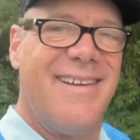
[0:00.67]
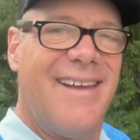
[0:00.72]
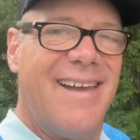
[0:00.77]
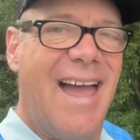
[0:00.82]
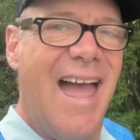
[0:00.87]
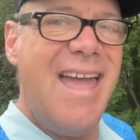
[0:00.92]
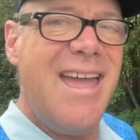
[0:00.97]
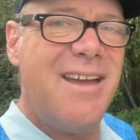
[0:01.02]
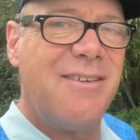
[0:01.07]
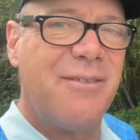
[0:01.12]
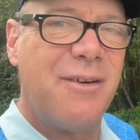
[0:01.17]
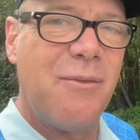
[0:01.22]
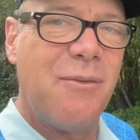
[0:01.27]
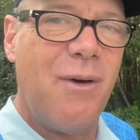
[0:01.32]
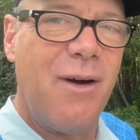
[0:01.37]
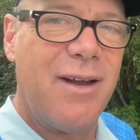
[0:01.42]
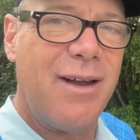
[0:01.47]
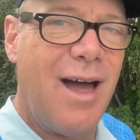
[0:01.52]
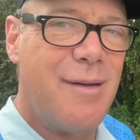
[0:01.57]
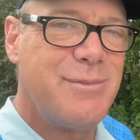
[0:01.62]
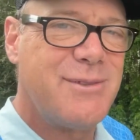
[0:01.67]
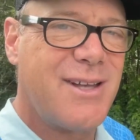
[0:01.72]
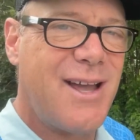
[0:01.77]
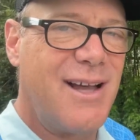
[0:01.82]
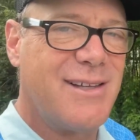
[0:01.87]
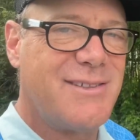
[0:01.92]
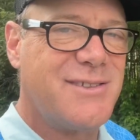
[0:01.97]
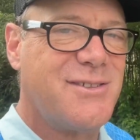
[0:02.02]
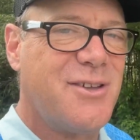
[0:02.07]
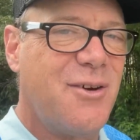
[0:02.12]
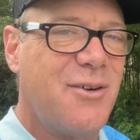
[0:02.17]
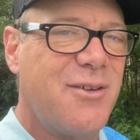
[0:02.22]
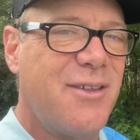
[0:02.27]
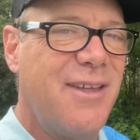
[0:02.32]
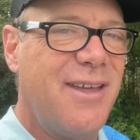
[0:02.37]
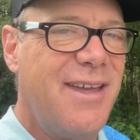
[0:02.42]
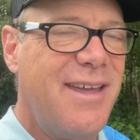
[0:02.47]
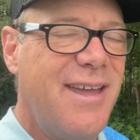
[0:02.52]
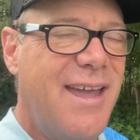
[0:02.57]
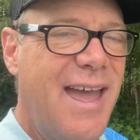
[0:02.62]
Hey everyone, I'm Scott
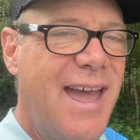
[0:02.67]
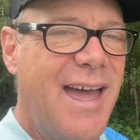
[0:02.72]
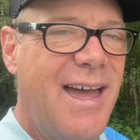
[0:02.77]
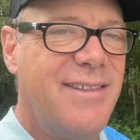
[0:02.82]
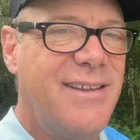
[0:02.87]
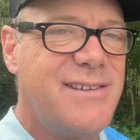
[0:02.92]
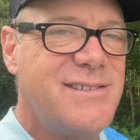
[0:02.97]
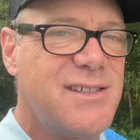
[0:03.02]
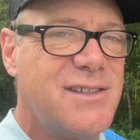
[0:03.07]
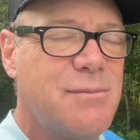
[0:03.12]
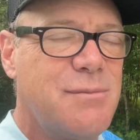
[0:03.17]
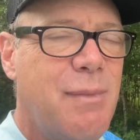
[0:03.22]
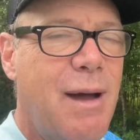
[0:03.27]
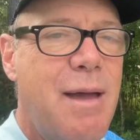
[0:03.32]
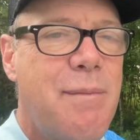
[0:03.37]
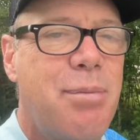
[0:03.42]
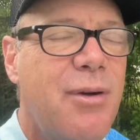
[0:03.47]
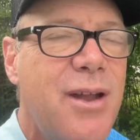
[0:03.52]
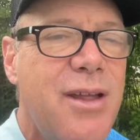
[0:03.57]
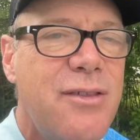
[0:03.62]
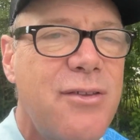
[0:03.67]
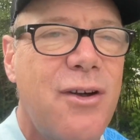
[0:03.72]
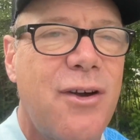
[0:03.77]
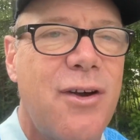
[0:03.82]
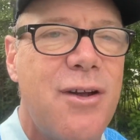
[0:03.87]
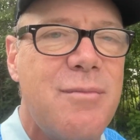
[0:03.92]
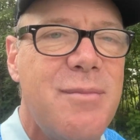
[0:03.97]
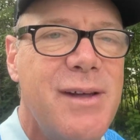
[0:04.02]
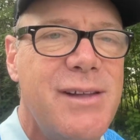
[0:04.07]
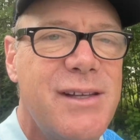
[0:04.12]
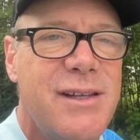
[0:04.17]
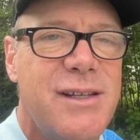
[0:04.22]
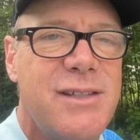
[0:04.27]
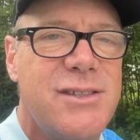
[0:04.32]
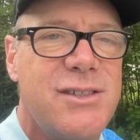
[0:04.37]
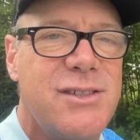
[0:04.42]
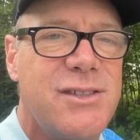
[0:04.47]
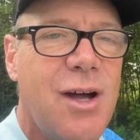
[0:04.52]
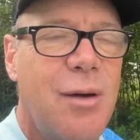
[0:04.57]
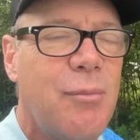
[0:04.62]
Stokely, and this is my pre-tournament
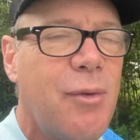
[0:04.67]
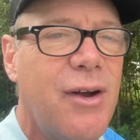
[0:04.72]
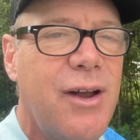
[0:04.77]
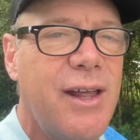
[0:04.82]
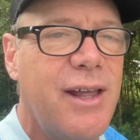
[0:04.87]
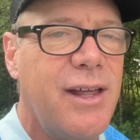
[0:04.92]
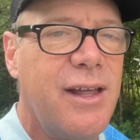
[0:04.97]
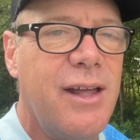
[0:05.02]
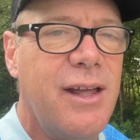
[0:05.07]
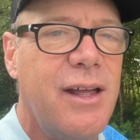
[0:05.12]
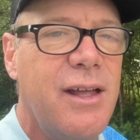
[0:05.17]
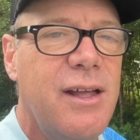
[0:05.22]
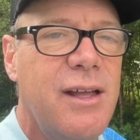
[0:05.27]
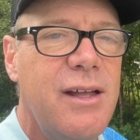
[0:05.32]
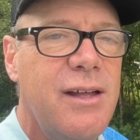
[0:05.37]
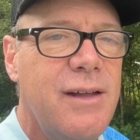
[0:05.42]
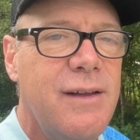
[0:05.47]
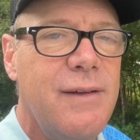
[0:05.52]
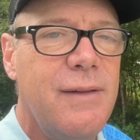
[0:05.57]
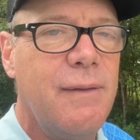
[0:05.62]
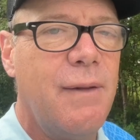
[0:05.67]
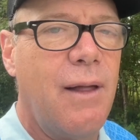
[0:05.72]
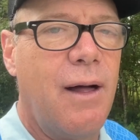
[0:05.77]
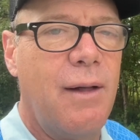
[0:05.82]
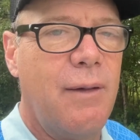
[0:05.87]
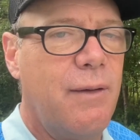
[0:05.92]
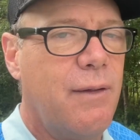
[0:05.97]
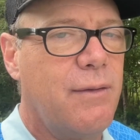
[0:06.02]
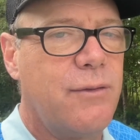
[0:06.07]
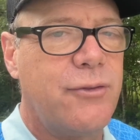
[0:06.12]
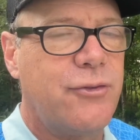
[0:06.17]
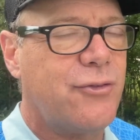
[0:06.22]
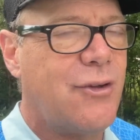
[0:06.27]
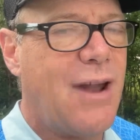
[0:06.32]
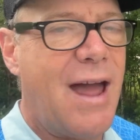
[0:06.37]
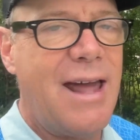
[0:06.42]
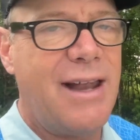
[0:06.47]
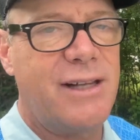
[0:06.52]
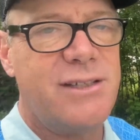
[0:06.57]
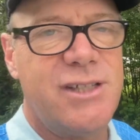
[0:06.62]
summary,
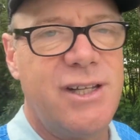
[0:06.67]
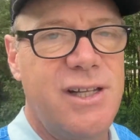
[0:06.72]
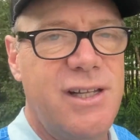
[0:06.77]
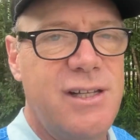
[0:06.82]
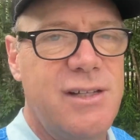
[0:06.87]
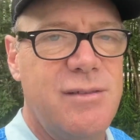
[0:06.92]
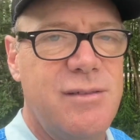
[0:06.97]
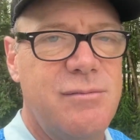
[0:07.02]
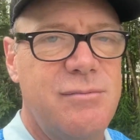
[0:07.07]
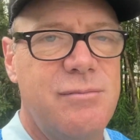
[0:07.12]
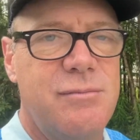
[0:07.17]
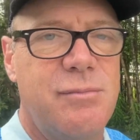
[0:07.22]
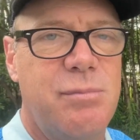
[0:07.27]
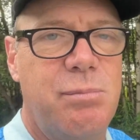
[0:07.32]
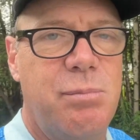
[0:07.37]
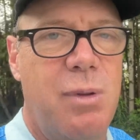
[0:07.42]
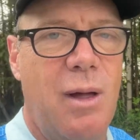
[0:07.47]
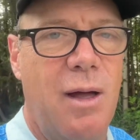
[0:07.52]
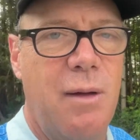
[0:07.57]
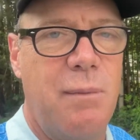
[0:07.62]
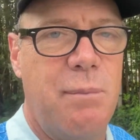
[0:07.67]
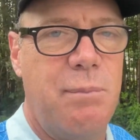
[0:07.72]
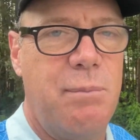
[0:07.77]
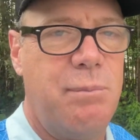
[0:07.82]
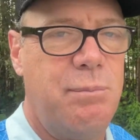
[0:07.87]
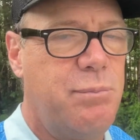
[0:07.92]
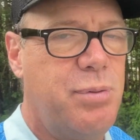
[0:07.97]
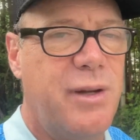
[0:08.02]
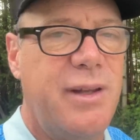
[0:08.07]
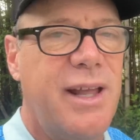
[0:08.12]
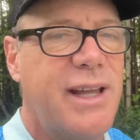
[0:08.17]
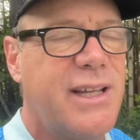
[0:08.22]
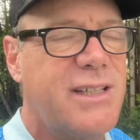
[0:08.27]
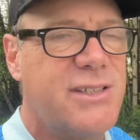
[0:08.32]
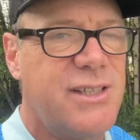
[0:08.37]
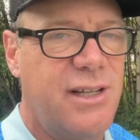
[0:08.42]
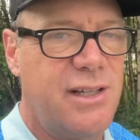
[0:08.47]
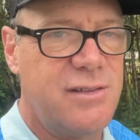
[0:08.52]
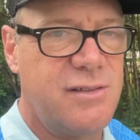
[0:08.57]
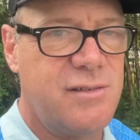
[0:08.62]
strategy,
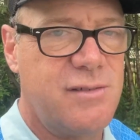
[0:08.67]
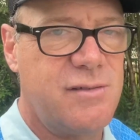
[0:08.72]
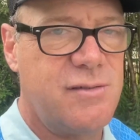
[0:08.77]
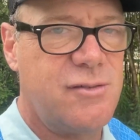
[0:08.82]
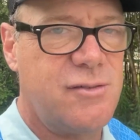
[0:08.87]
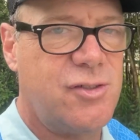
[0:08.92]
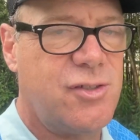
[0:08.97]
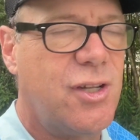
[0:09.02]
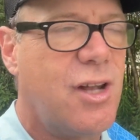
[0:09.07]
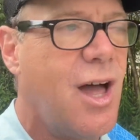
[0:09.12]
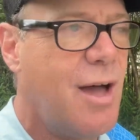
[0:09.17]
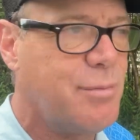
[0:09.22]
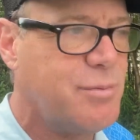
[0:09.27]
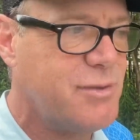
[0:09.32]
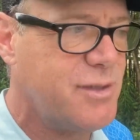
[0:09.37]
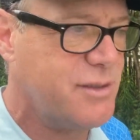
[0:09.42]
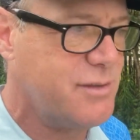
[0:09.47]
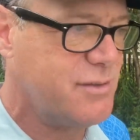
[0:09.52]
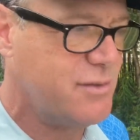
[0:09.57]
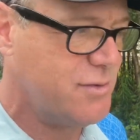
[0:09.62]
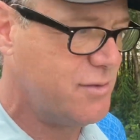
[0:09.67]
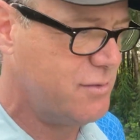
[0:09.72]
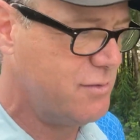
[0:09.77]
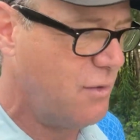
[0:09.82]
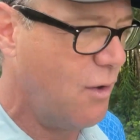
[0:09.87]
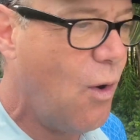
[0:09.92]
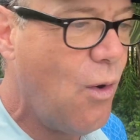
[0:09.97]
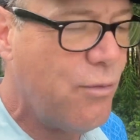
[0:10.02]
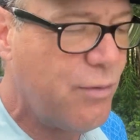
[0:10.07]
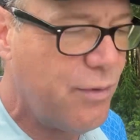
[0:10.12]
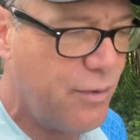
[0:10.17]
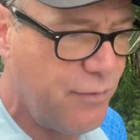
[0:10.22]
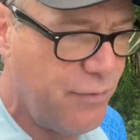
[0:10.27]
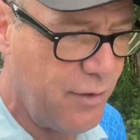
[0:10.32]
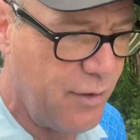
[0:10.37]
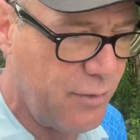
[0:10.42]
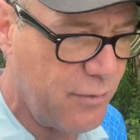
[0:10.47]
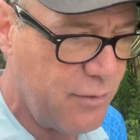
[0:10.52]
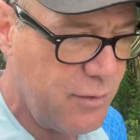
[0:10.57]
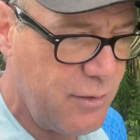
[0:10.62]
prediction, synopsis,
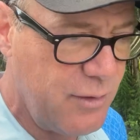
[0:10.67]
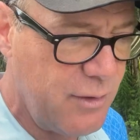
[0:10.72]
overview,